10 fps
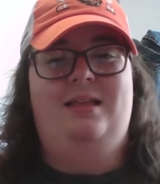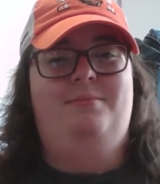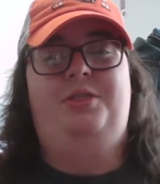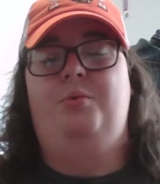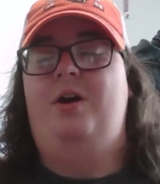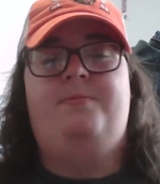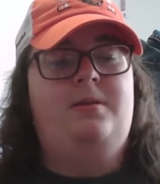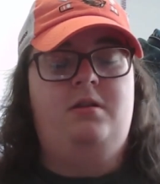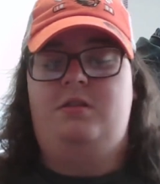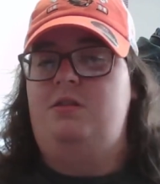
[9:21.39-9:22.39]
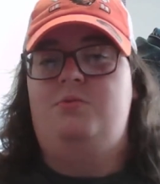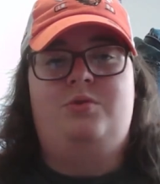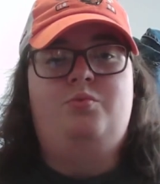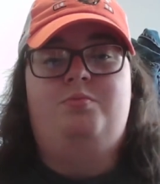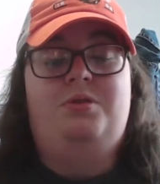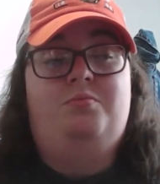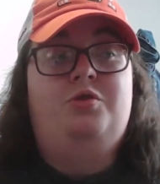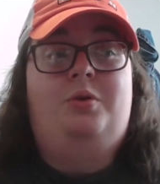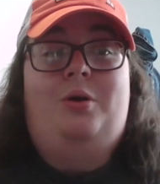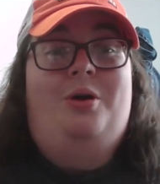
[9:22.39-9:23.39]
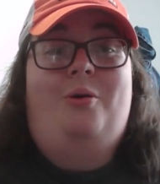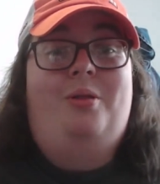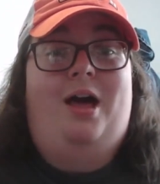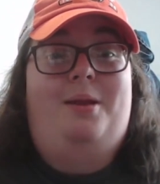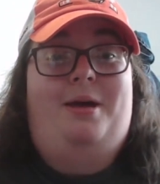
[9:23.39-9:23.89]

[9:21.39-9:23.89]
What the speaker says: But the weapons, you don't know a lot